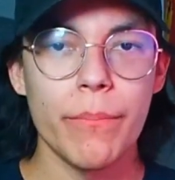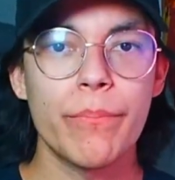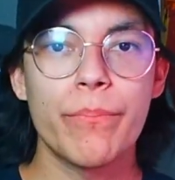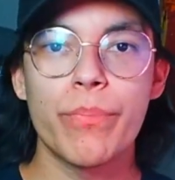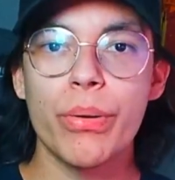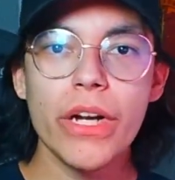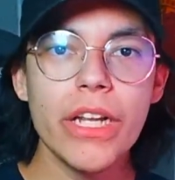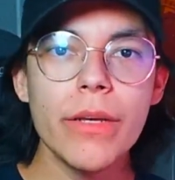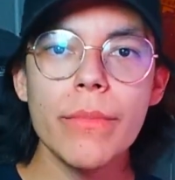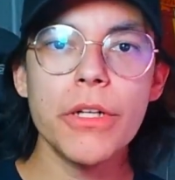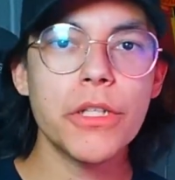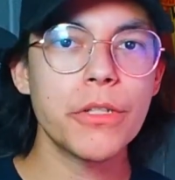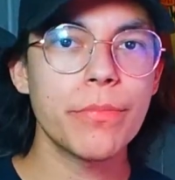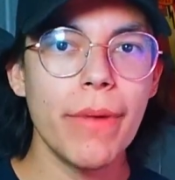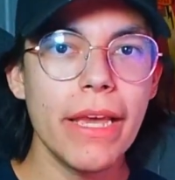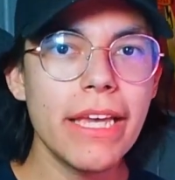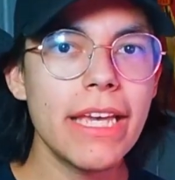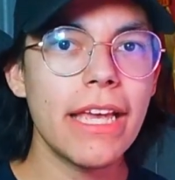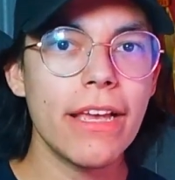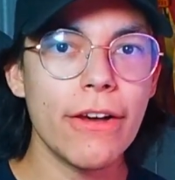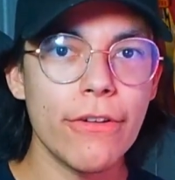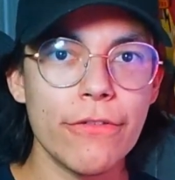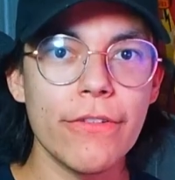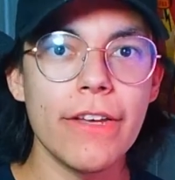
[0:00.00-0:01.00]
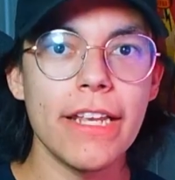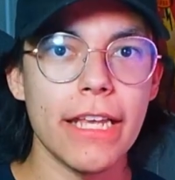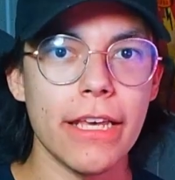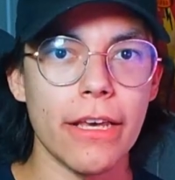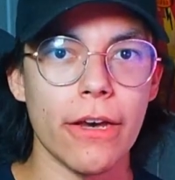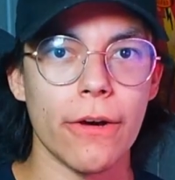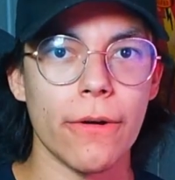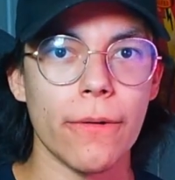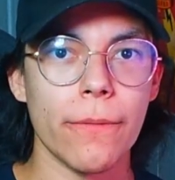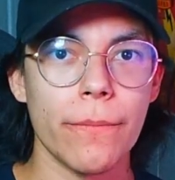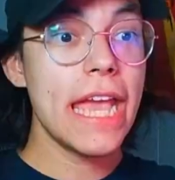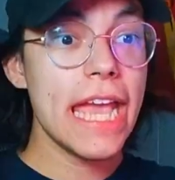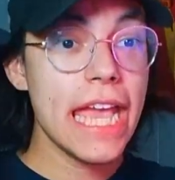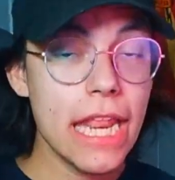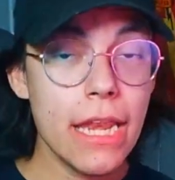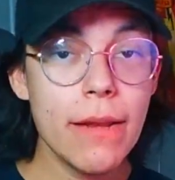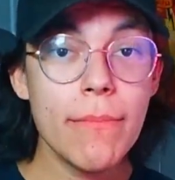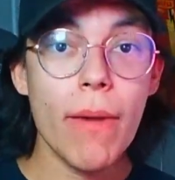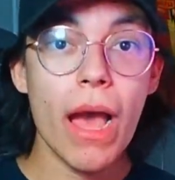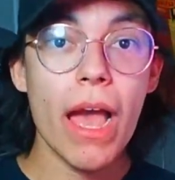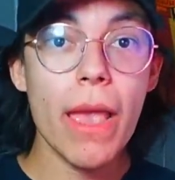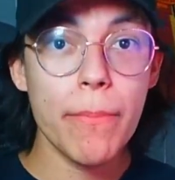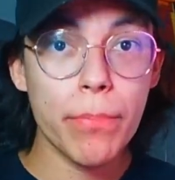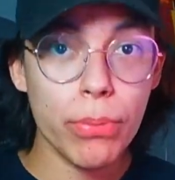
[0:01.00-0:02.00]
Pretty much making a video in
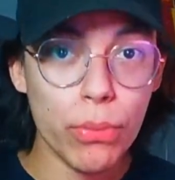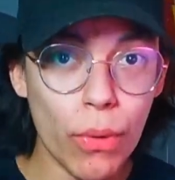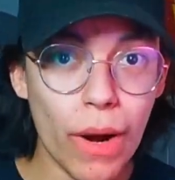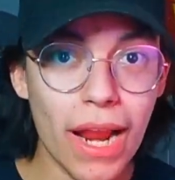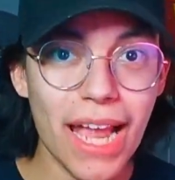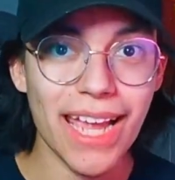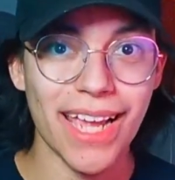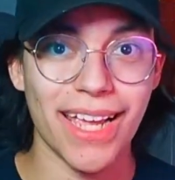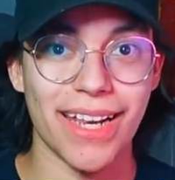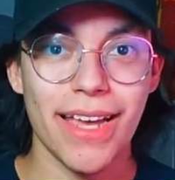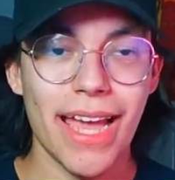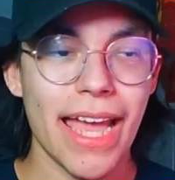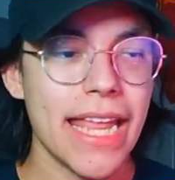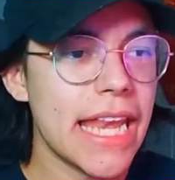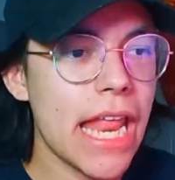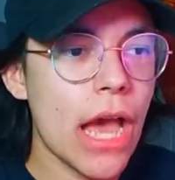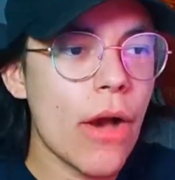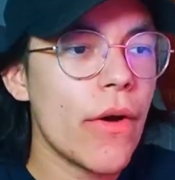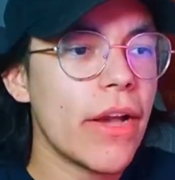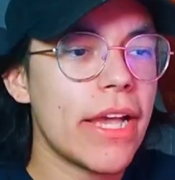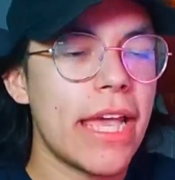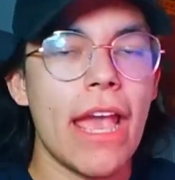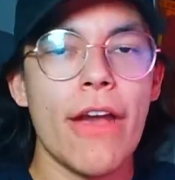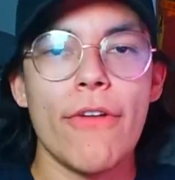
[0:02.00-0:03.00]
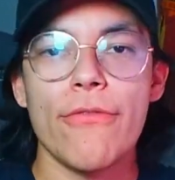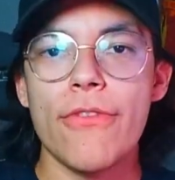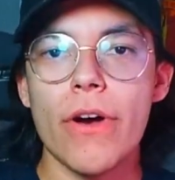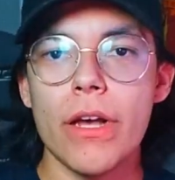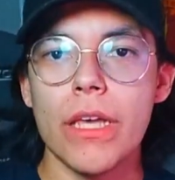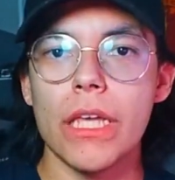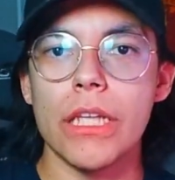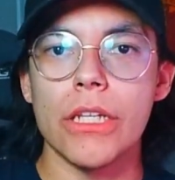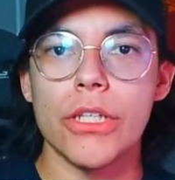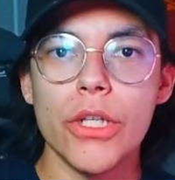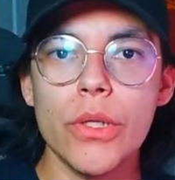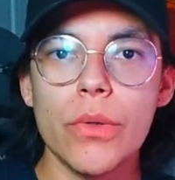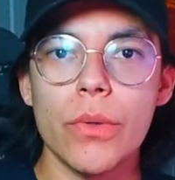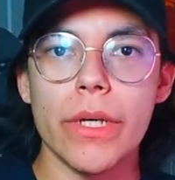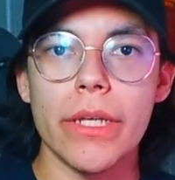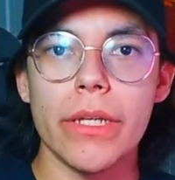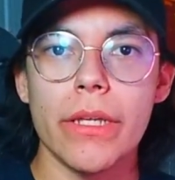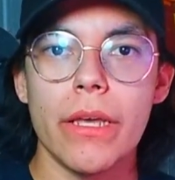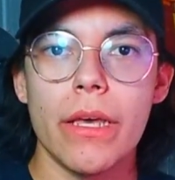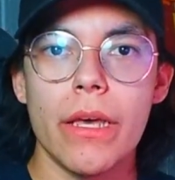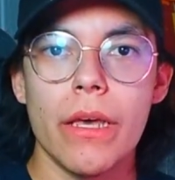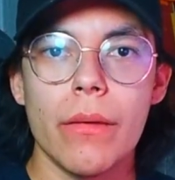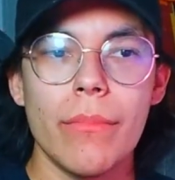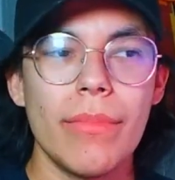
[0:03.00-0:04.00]
my brain. And now I can't fucking do
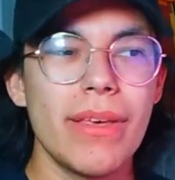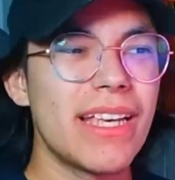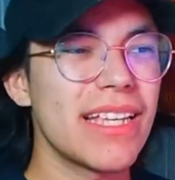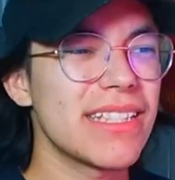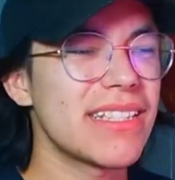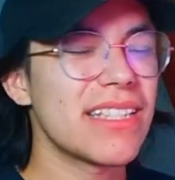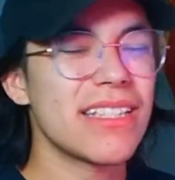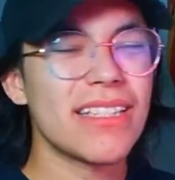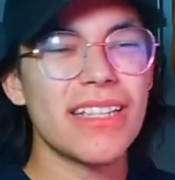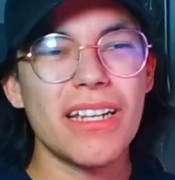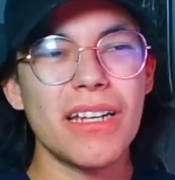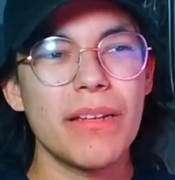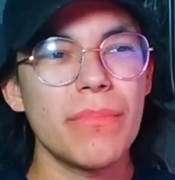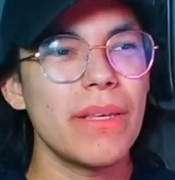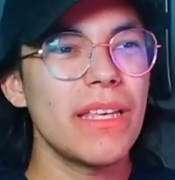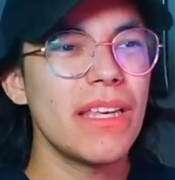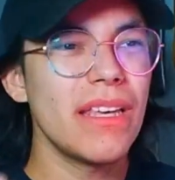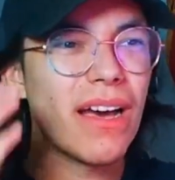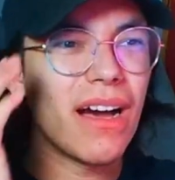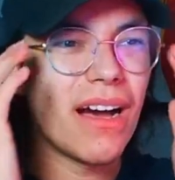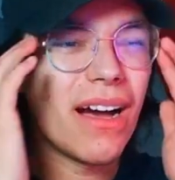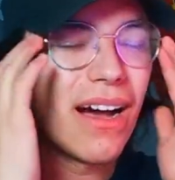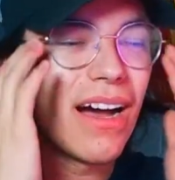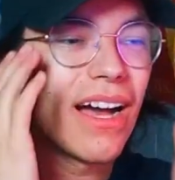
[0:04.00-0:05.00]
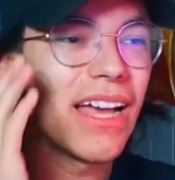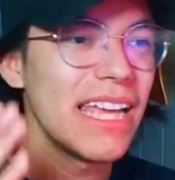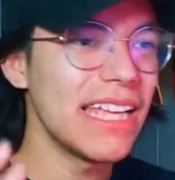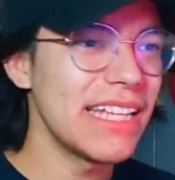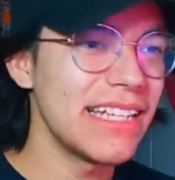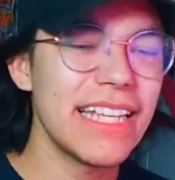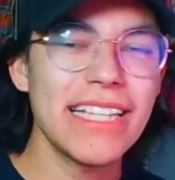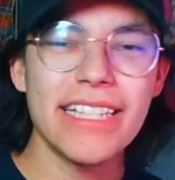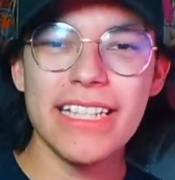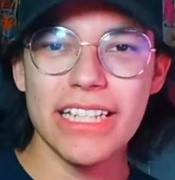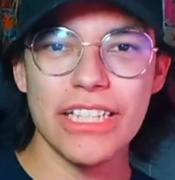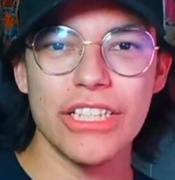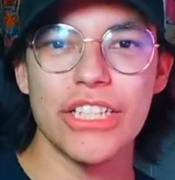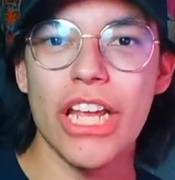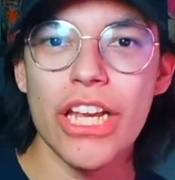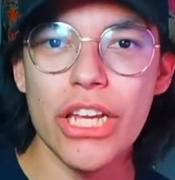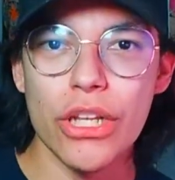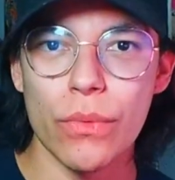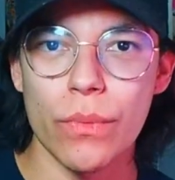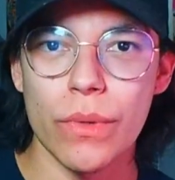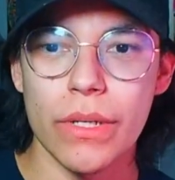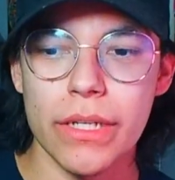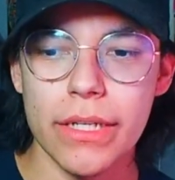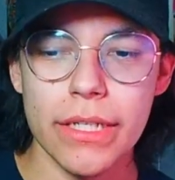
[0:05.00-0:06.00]
it because it's gonna be
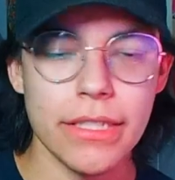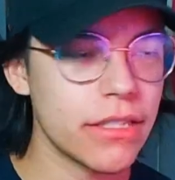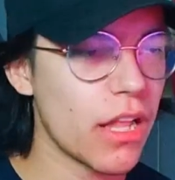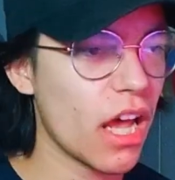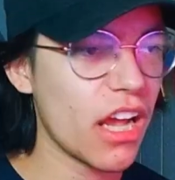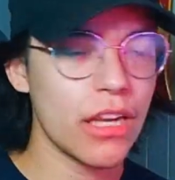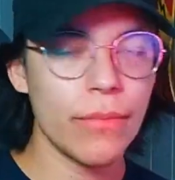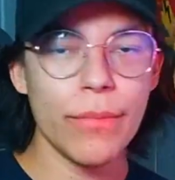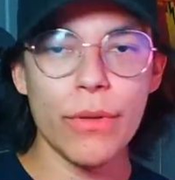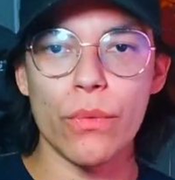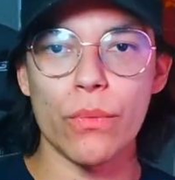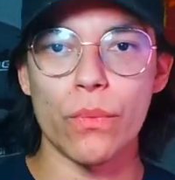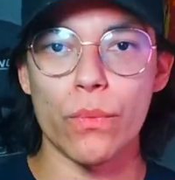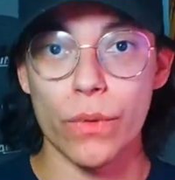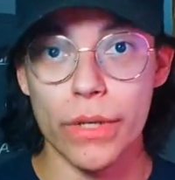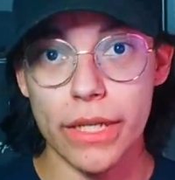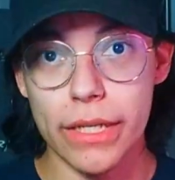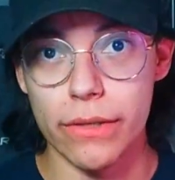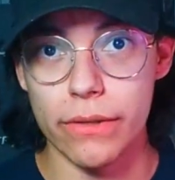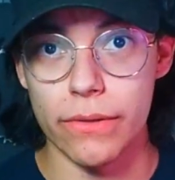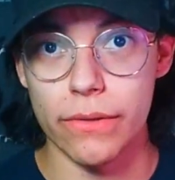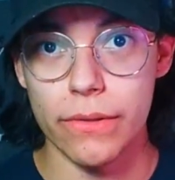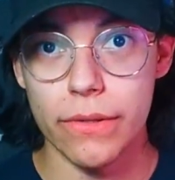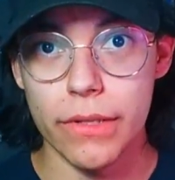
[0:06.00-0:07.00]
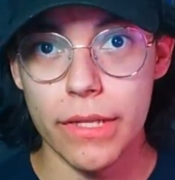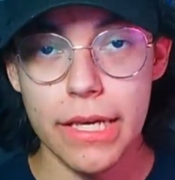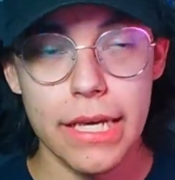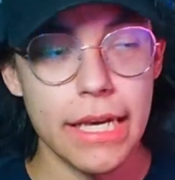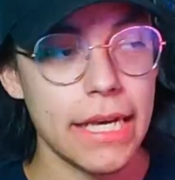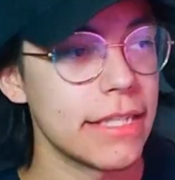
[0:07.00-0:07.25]
disingenuine. It's not gonna be real.